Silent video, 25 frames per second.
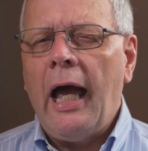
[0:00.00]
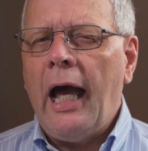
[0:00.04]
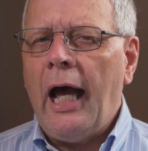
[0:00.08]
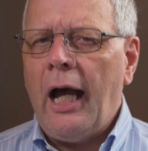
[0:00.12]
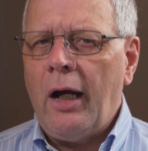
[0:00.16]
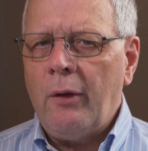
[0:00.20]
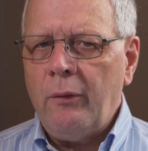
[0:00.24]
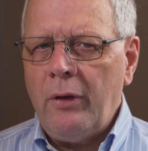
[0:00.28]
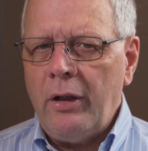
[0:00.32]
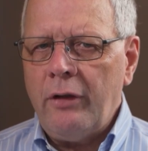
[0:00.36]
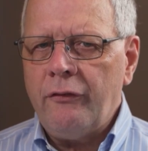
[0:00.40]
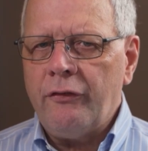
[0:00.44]

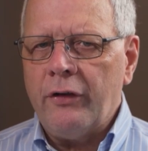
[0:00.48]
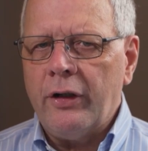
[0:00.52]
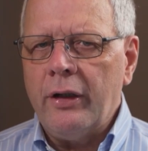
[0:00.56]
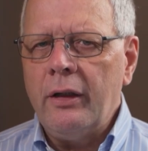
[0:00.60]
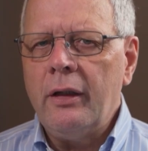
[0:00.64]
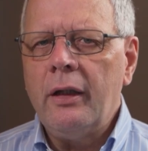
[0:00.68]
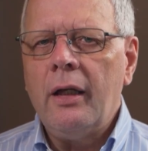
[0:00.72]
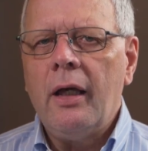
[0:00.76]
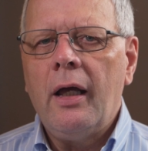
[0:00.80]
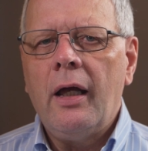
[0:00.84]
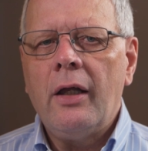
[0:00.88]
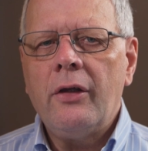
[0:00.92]

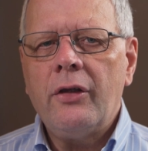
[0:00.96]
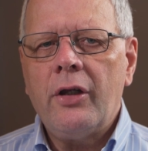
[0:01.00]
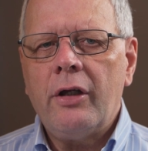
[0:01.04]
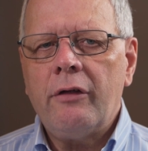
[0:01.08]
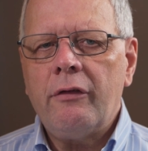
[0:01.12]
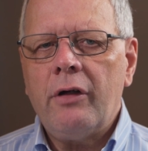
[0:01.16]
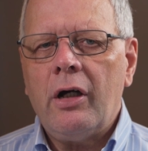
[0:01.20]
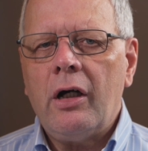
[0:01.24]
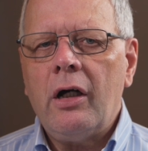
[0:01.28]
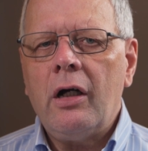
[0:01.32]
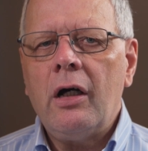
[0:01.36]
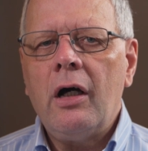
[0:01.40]
However,
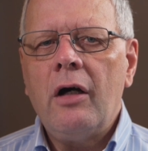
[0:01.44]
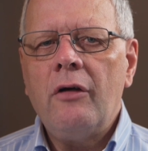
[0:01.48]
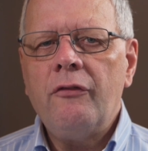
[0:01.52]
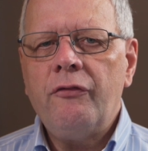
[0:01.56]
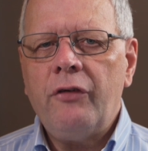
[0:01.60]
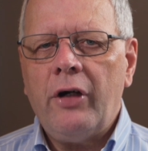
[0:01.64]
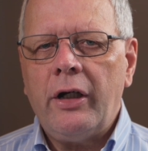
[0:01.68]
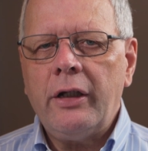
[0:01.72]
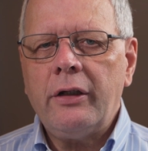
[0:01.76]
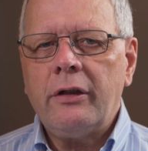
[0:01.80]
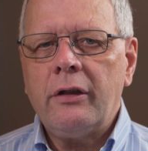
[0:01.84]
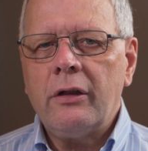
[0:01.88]
there are
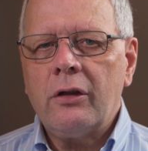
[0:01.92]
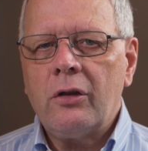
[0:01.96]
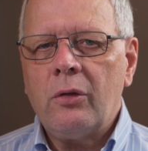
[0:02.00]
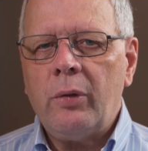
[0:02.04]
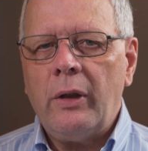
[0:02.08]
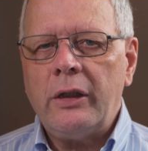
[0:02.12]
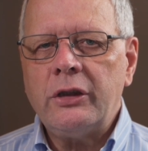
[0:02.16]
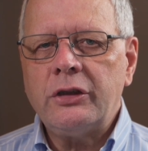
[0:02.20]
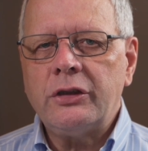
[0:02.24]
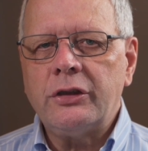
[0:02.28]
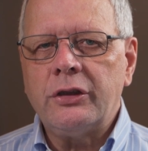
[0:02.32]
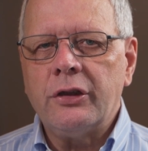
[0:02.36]
vital
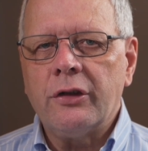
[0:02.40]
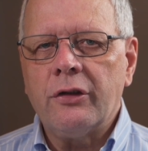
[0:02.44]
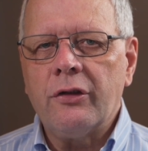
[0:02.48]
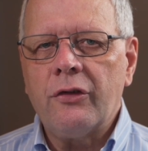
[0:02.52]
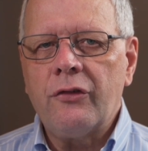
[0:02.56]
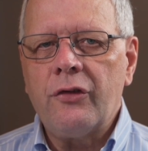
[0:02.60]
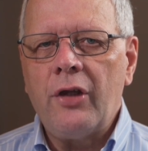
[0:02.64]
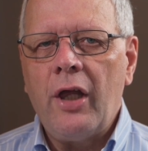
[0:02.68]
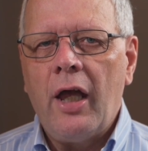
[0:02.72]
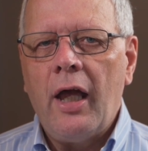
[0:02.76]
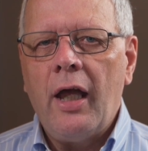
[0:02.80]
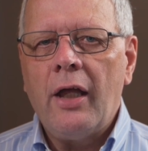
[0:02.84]

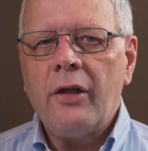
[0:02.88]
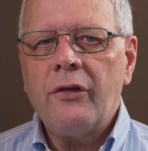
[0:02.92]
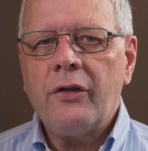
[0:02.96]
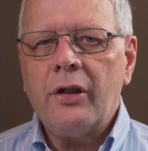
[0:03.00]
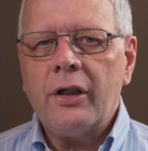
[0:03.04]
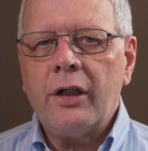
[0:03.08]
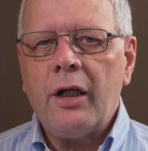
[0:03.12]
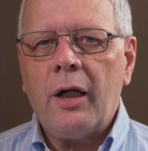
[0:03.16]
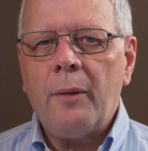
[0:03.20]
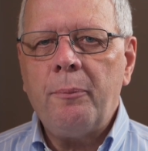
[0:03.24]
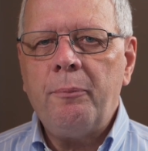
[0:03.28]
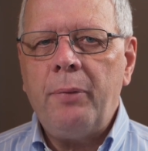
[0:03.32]
questions
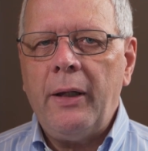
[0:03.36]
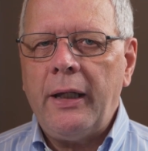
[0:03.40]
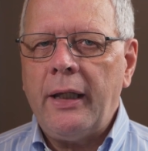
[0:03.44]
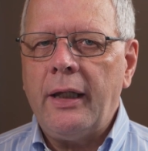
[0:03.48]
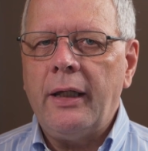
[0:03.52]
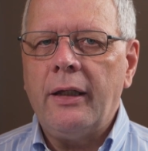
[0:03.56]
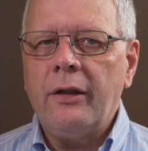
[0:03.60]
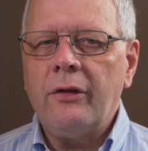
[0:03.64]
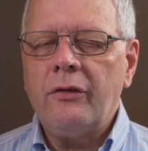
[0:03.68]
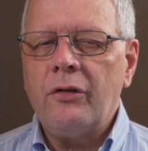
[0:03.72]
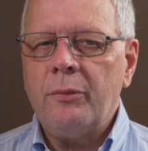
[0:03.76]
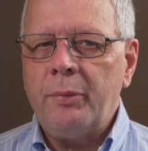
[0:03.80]
that are
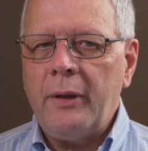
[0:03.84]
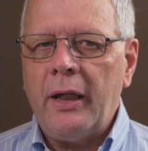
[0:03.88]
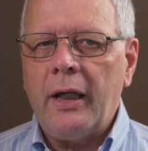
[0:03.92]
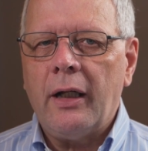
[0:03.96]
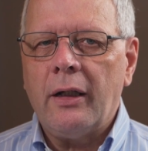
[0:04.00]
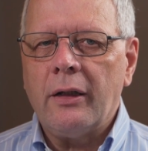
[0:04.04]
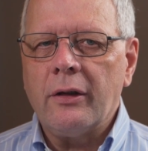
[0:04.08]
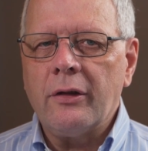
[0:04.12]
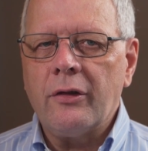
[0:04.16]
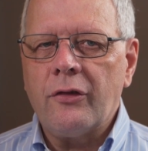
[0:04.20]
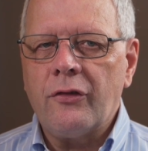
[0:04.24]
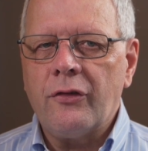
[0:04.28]
begging to be
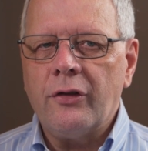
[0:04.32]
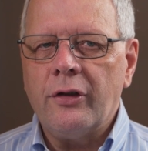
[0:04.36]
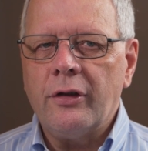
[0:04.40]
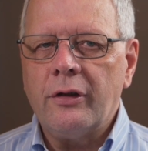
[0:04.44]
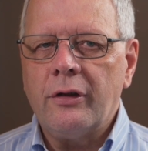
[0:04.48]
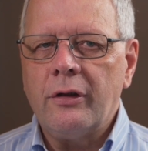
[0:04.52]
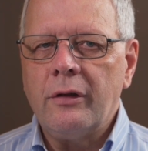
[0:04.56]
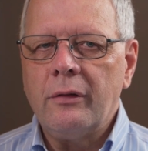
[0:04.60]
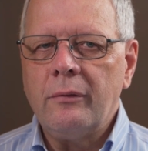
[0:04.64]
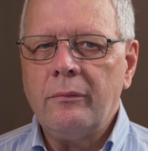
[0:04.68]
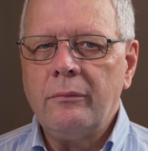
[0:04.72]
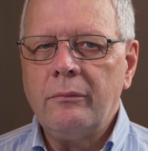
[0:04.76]

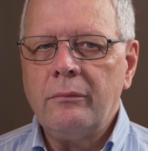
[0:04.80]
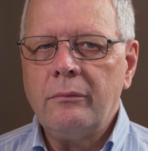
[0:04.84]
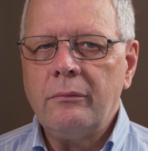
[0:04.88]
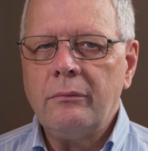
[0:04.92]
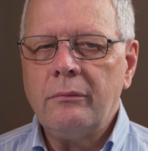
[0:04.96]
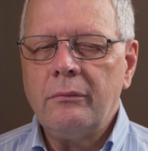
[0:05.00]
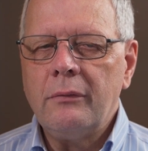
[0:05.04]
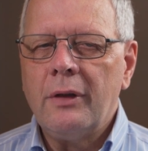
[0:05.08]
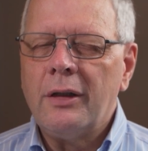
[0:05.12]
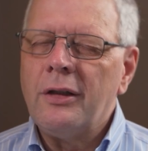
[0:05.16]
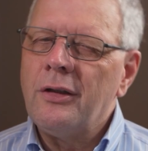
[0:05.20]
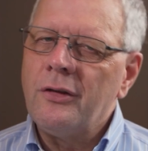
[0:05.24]
answered.
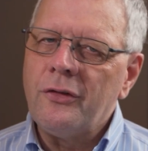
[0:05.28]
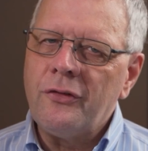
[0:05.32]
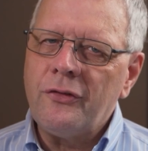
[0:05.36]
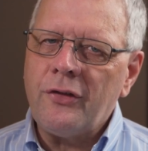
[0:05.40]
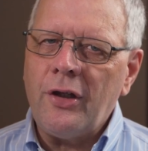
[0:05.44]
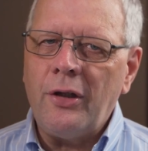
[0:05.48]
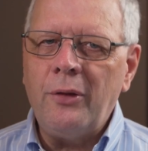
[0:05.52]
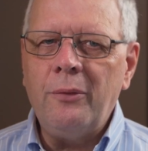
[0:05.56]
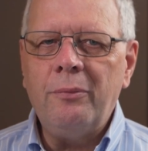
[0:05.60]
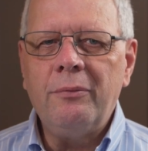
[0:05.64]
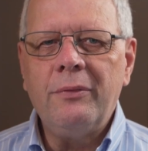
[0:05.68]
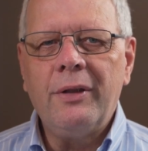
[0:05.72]

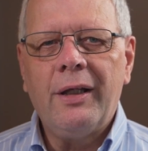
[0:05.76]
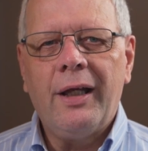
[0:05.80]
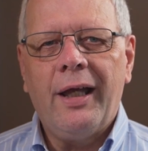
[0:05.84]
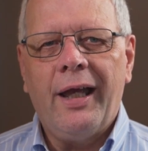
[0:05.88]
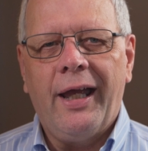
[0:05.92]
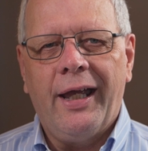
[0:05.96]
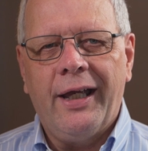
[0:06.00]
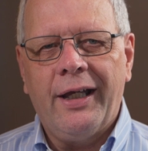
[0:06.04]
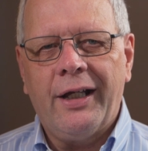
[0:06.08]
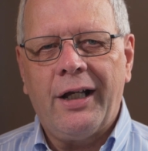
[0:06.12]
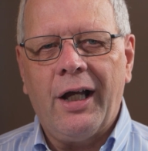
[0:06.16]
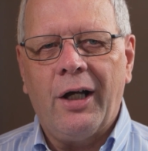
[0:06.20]
So,
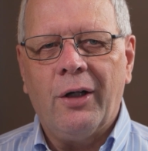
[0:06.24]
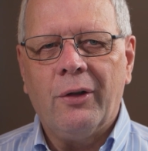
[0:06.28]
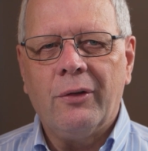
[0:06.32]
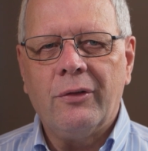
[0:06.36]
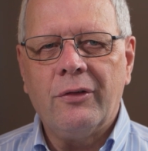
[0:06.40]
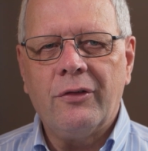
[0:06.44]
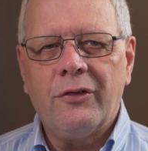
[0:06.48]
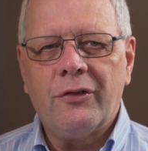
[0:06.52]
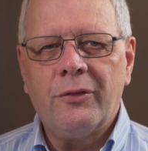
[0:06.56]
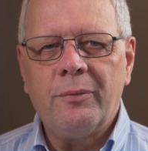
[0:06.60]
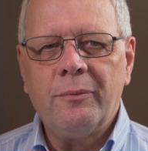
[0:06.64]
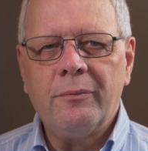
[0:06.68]
here
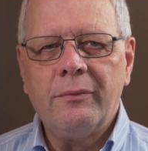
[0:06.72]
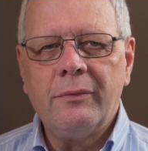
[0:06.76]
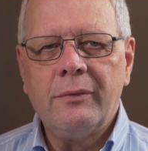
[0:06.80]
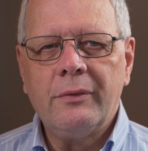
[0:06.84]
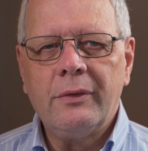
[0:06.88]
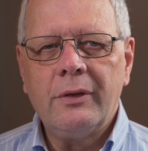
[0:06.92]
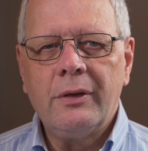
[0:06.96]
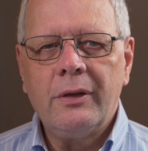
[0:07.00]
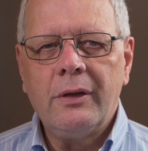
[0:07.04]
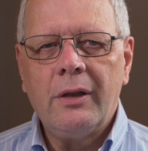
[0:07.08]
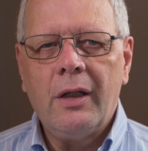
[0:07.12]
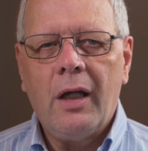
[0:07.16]
goes.
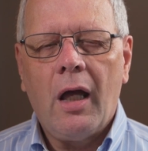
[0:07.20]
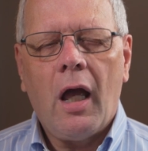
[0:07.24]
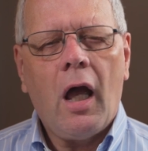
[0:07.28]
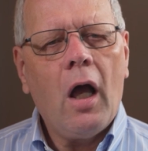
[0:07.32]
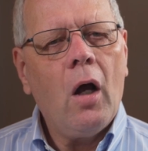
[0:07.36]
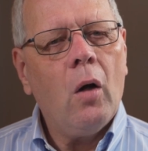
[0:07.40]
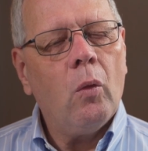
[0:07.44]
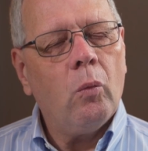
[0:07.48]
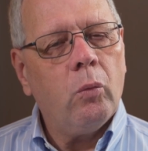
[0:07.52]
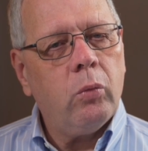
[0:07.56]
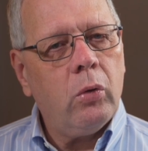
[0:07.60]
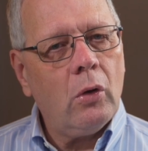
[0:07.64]

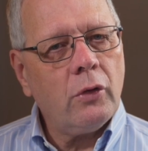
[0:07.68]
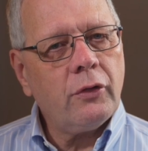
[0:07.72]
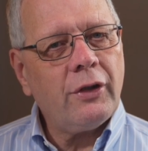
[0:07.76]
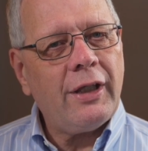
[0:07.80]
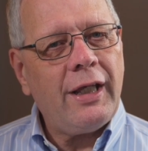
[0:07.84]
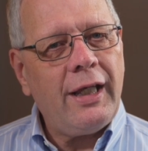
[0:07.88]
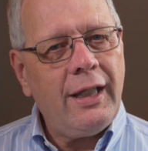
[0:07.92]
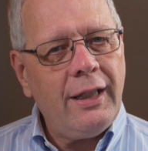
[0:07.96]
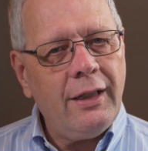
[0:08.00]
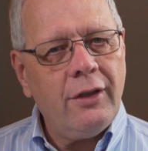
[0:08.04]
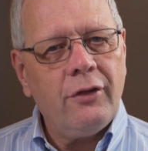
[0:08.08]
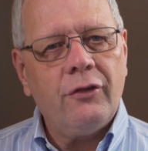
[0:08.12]
What
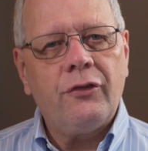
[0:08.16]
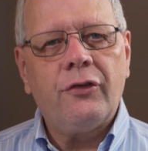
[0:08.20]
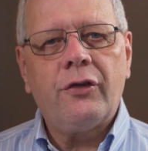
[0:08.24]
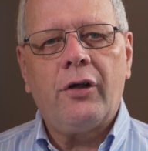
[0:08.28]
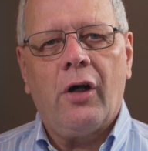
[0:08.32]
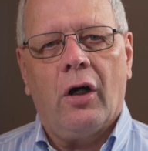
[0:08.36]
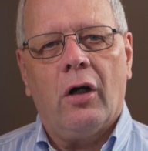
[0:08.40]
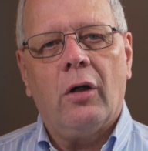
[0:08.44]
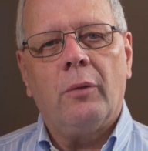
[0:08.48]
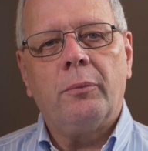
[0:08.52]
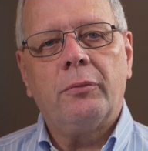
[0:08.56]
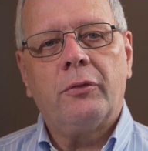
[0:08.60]
is
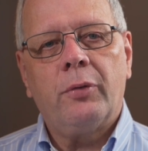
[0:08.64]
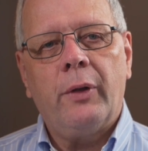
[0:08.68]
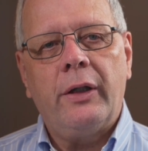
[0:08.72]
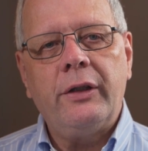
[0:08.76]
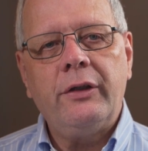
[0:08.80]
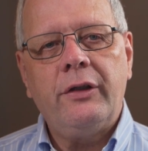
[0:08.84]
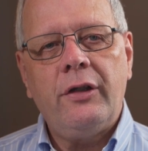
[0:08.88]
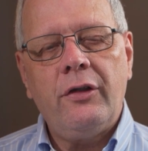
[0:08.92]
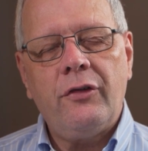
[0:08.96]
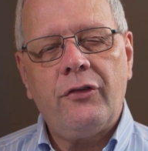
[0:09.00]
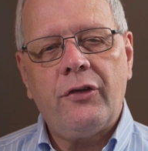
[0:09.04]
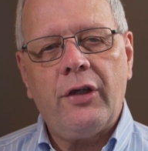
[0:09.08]

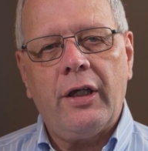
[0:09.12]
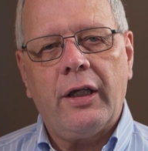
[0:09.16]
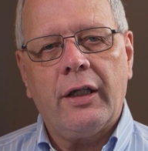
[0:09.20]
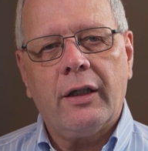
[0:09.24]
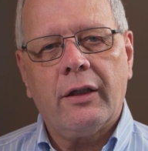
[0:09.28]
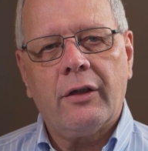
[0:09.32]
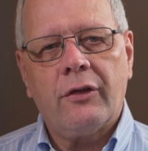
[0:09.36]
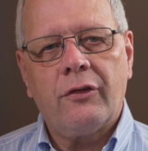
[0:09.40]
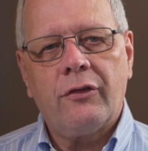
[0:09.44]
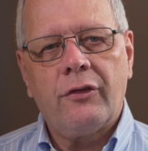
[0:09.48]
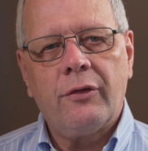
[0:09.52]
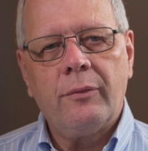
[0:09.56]

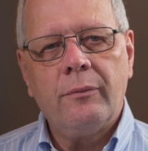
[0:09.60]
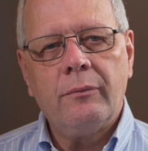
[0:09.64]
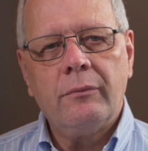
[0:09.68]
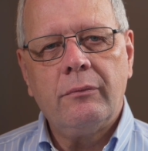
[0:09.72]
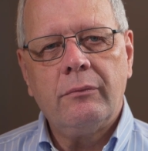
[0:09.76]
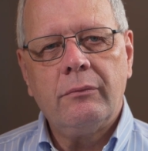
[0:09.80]
COP26?